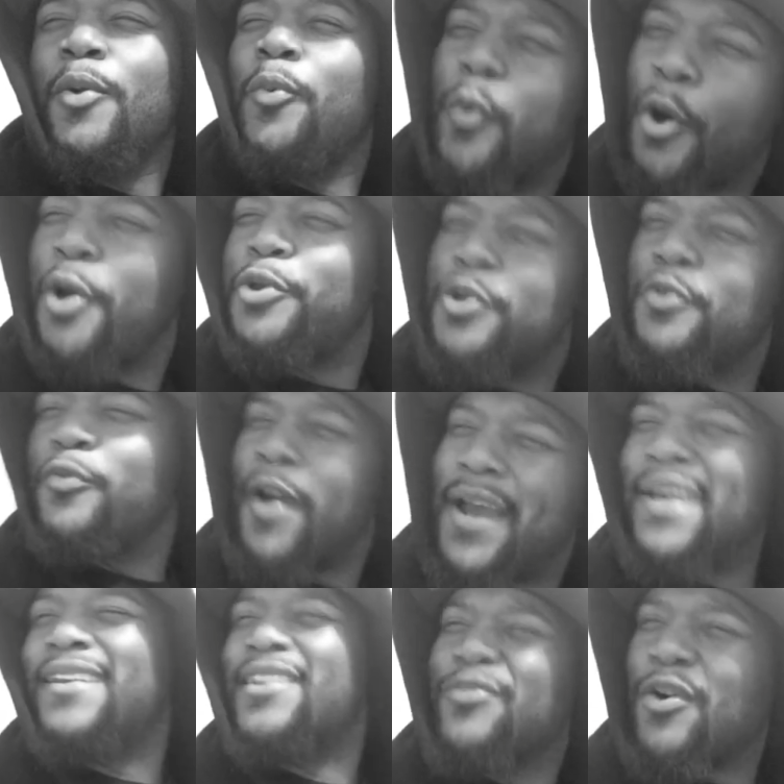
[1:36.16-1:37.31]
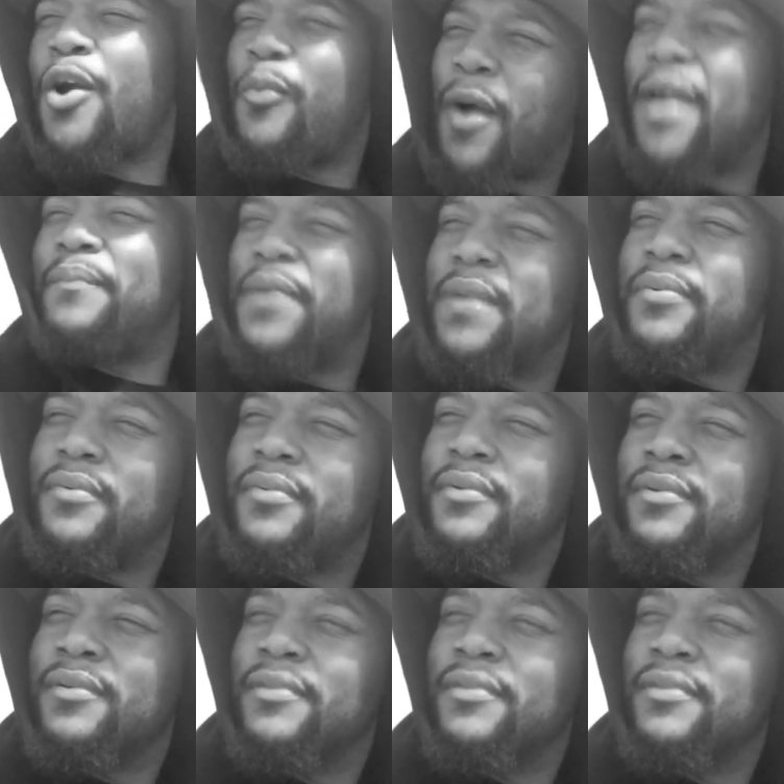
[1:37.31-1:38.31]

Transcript: Were you raised around white people?